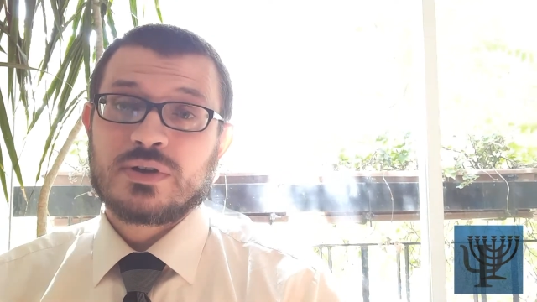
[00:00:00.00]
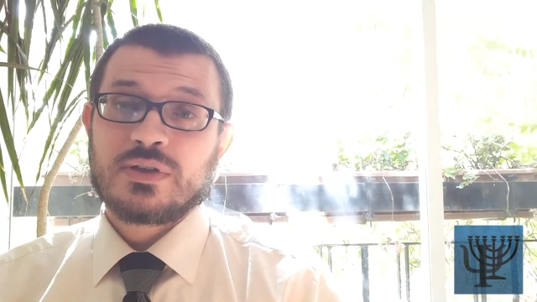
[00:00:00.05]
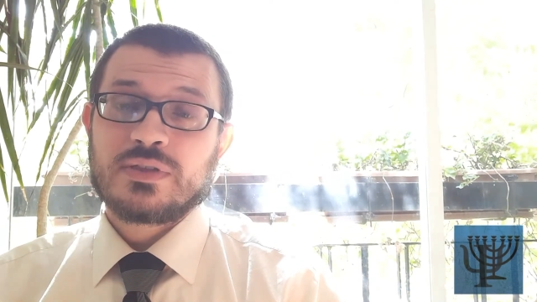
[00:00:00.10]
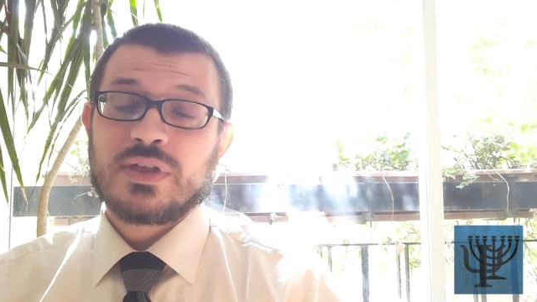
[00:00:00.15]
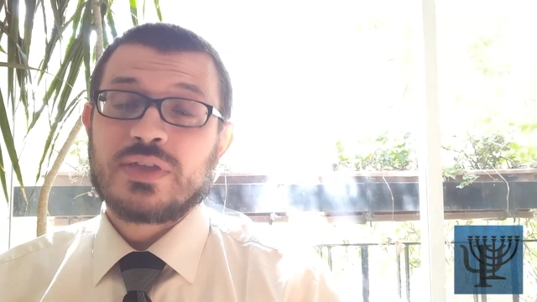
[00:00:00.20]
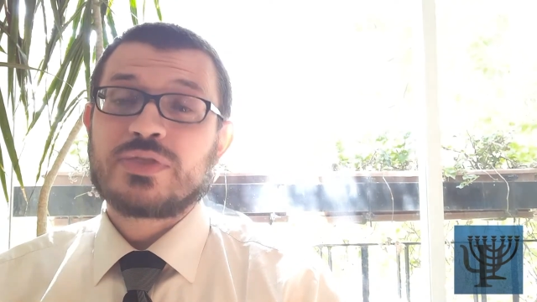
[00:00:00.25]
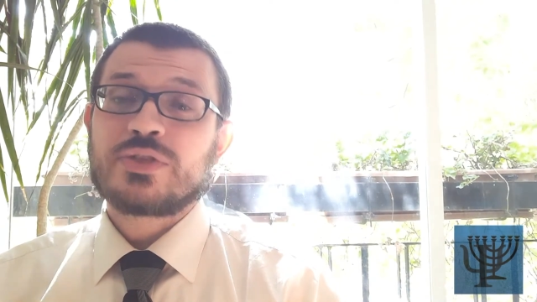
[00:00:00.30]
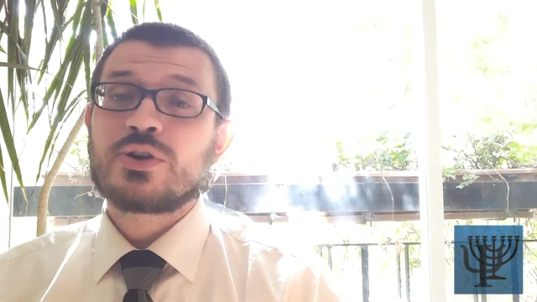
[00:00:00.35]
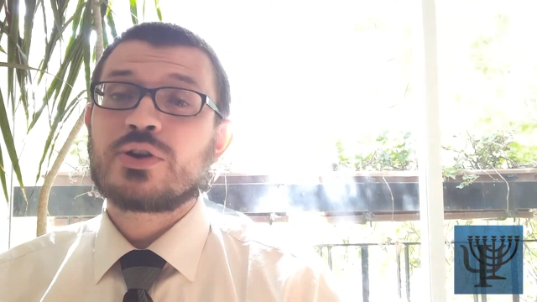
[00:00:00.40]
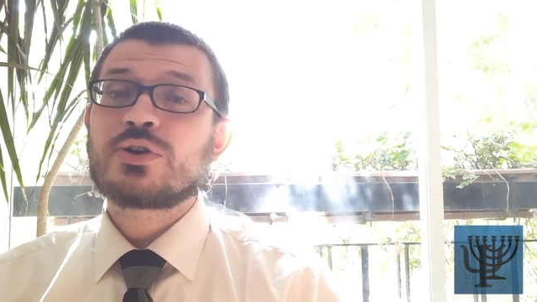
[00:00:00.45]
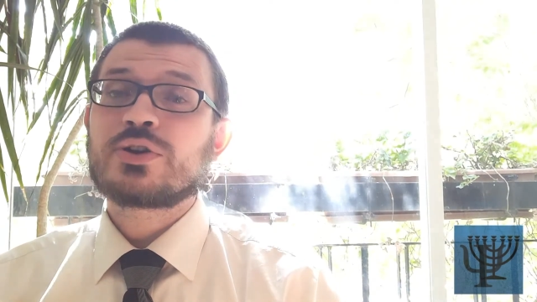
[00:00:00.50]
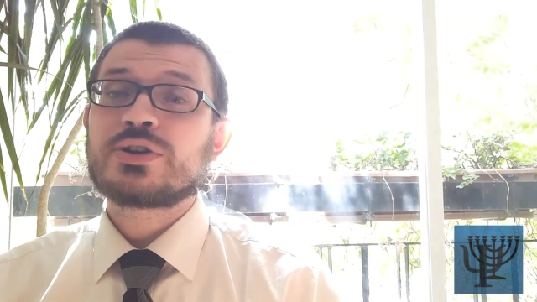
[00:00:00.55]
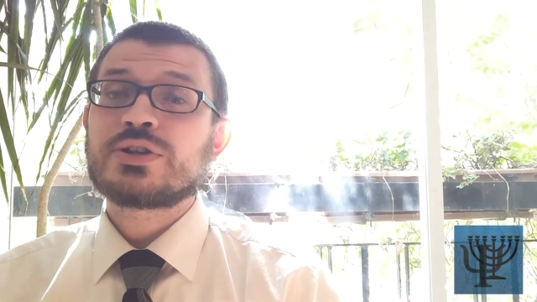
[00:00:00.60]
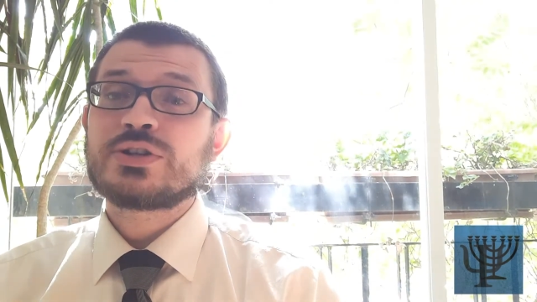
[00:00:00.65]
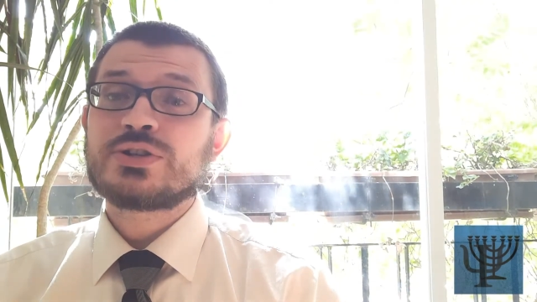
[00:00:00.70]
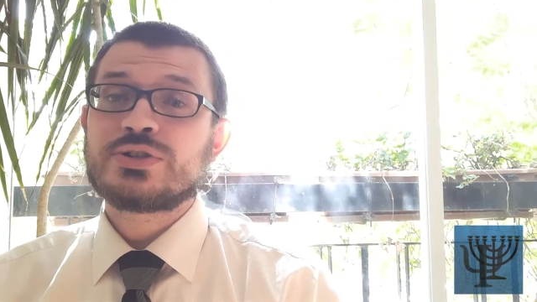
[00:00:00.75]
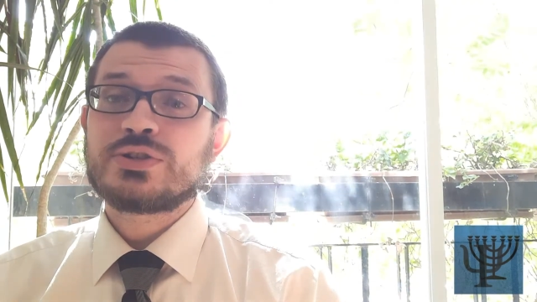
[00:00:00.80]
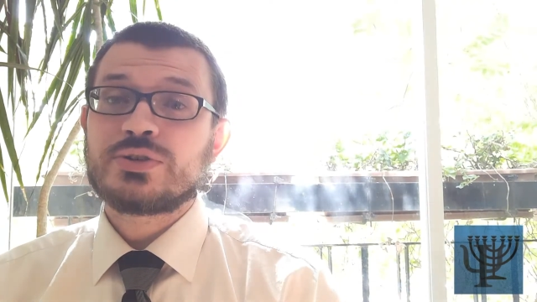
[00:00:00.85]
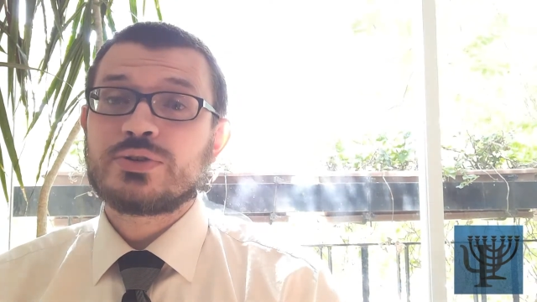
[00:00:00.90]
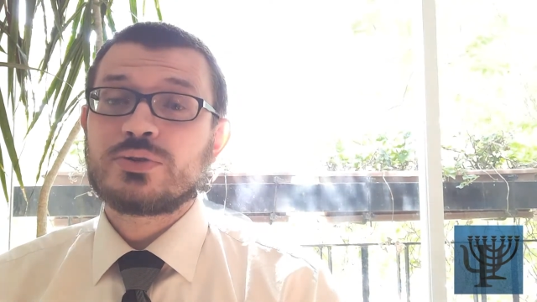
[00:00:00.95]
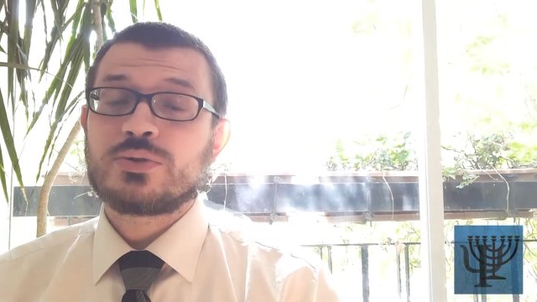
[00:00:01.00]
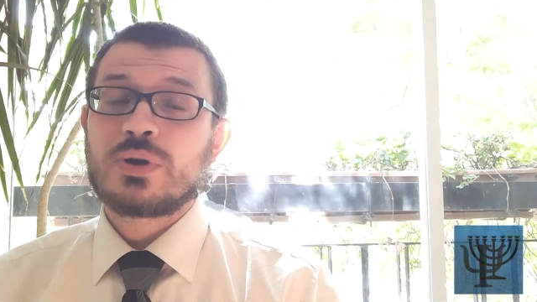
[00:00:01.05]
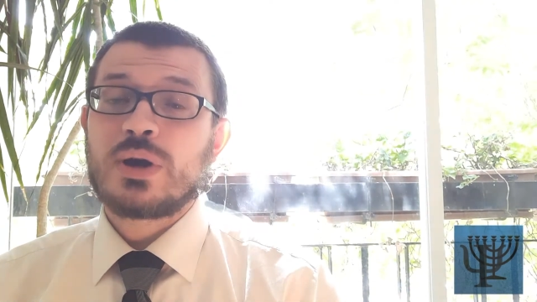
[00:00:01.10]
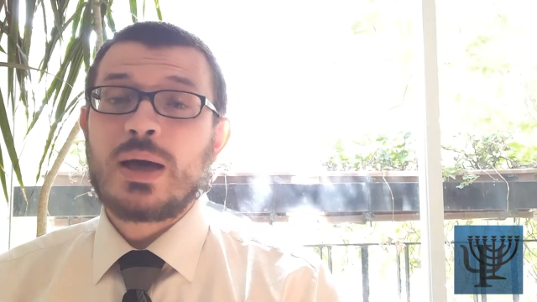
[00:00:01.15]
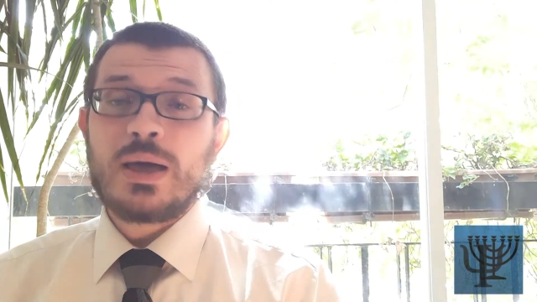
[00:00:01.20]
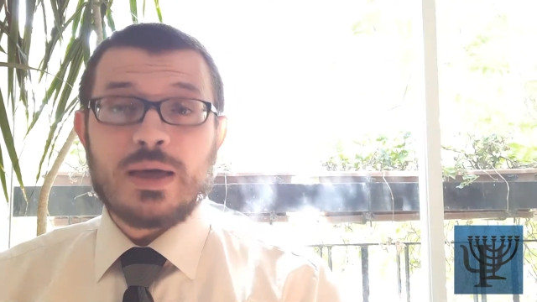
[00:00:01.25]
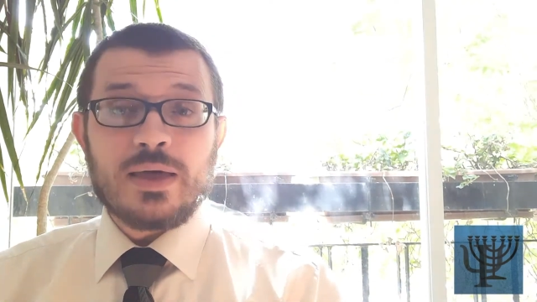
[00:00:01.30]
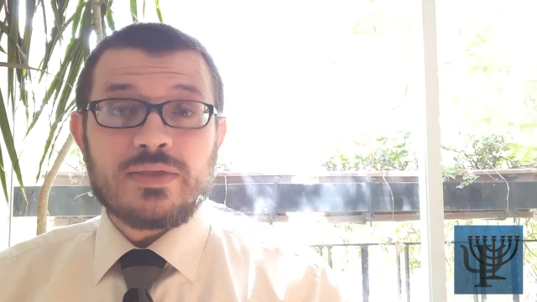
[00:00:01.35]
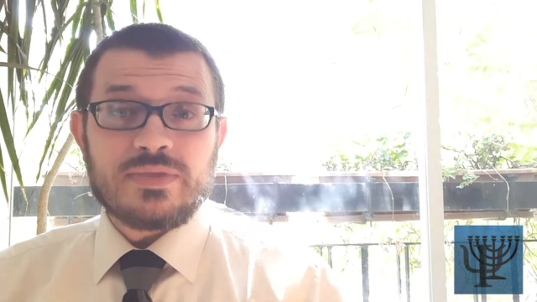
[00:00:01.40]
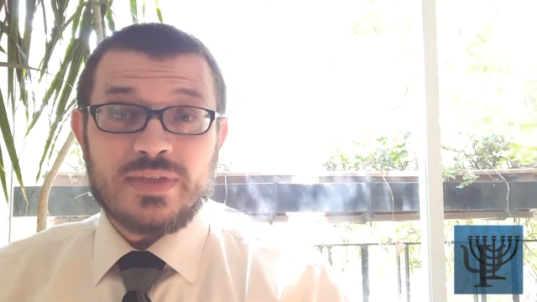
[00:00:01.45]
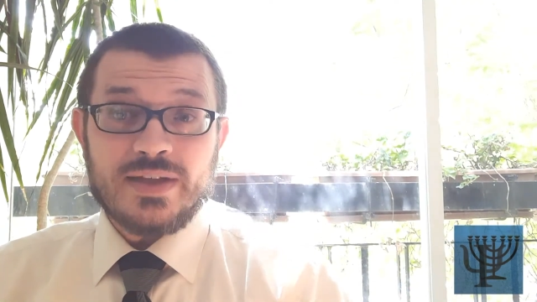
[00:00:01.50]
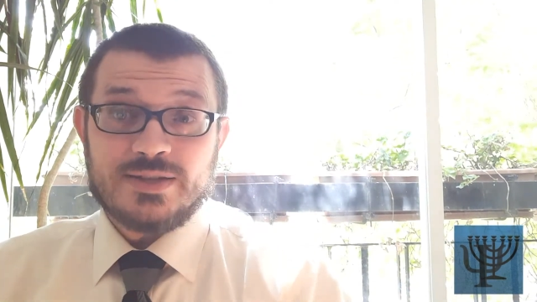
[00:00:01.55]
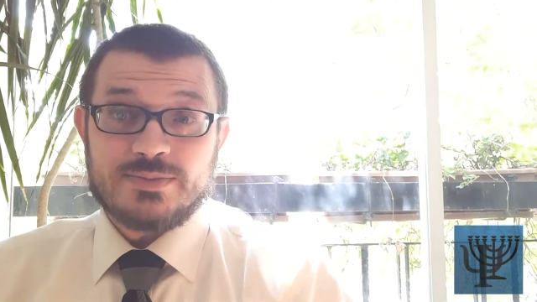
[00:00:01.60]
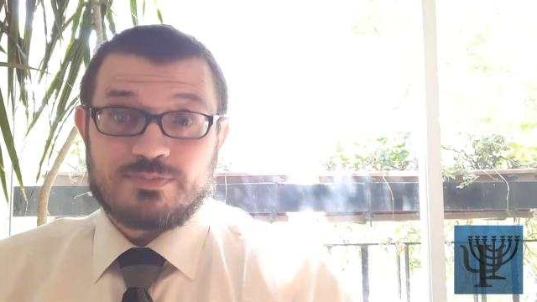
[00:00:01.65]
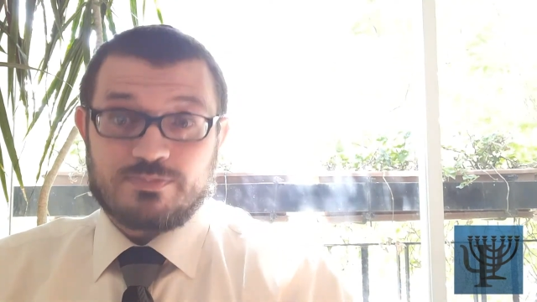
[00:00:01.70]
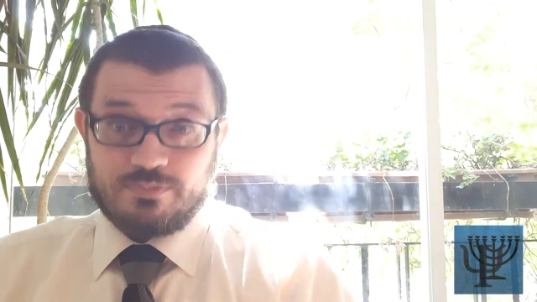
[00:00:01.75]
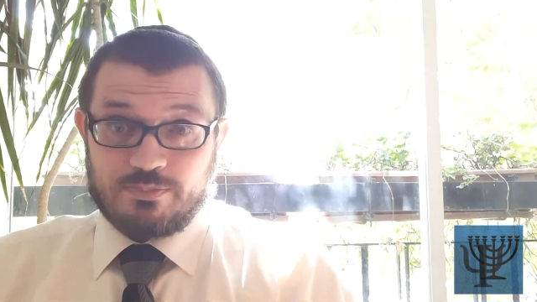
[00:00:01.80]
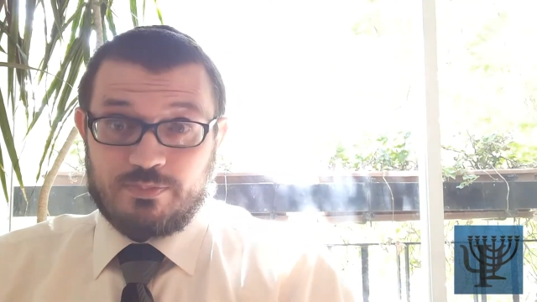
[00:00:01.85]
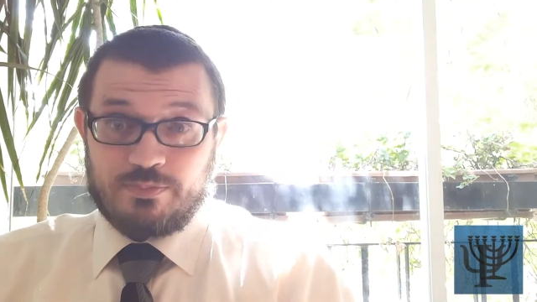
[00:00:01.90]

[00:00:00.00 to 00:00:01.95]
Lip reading: that they're going to do that's